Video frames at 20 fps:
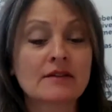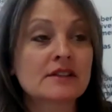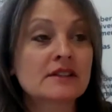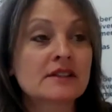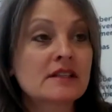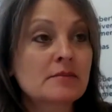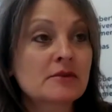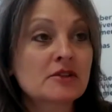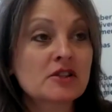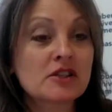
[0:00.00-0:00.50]
the
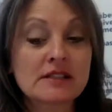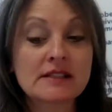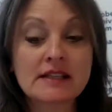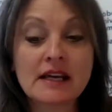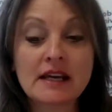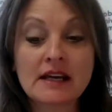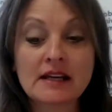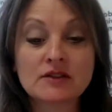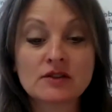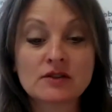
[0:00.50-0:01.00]
Steeplechase
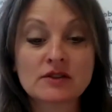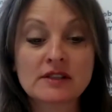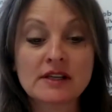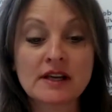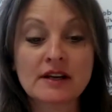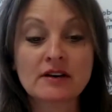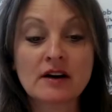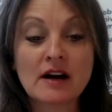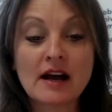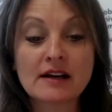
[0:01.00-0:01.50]
Cancer
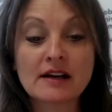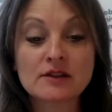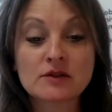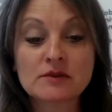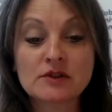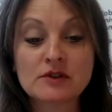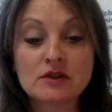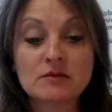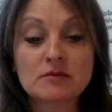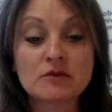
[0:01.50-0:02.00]
Center has
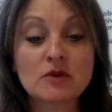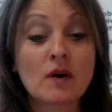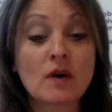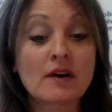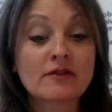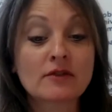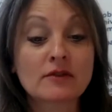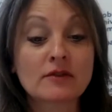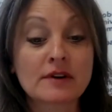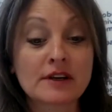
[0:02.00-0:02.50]
resumed
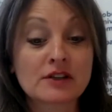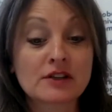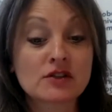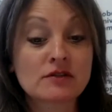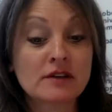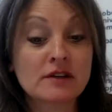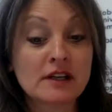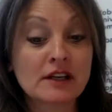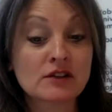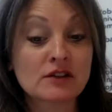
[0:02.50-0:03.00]
offering
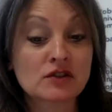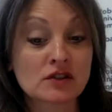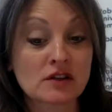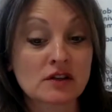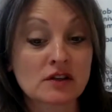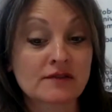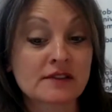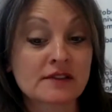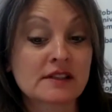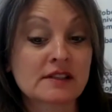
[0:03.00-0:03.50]
screening
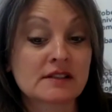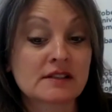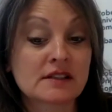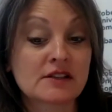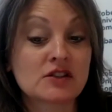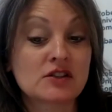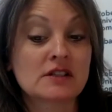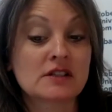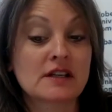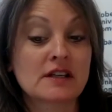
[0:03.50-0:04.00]
services
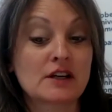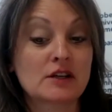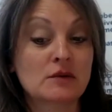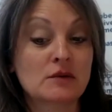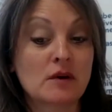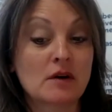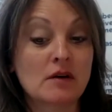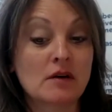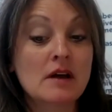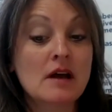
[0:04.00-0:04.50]
such as
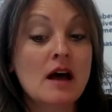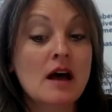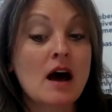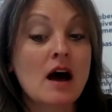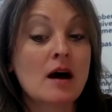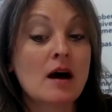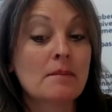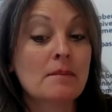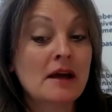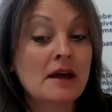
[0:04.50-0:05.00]
annual
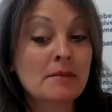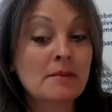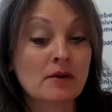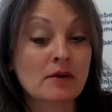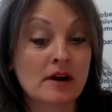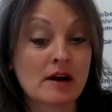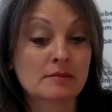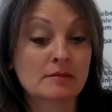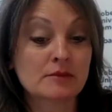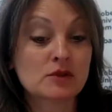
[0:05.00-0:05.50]

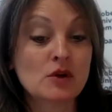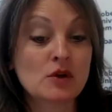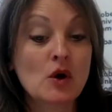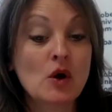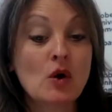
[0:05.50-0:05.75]
mammograms.